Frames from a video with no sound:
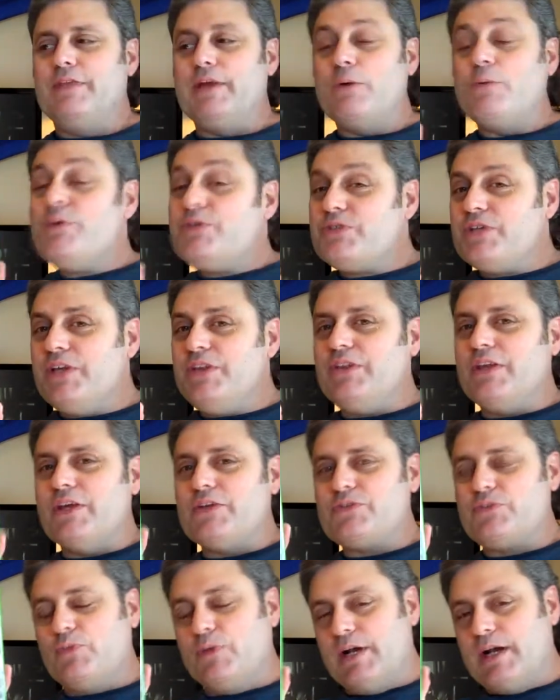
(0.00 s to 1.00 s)
that was in
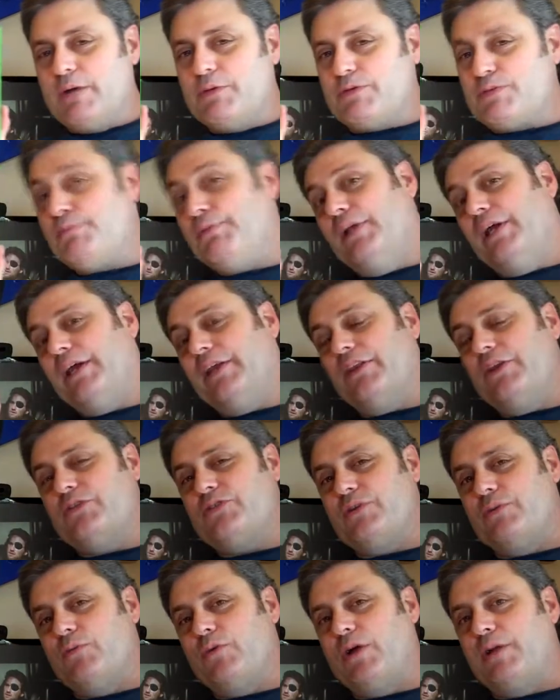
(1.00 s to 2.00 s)
this when I was playing
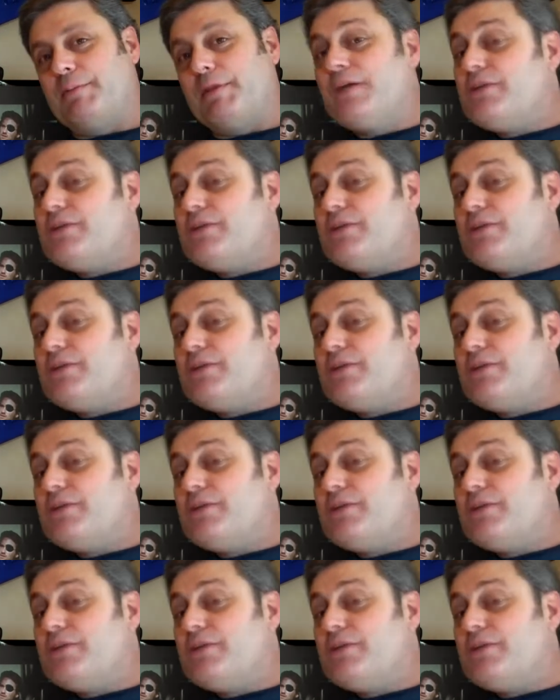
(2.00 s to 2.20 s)
this on one of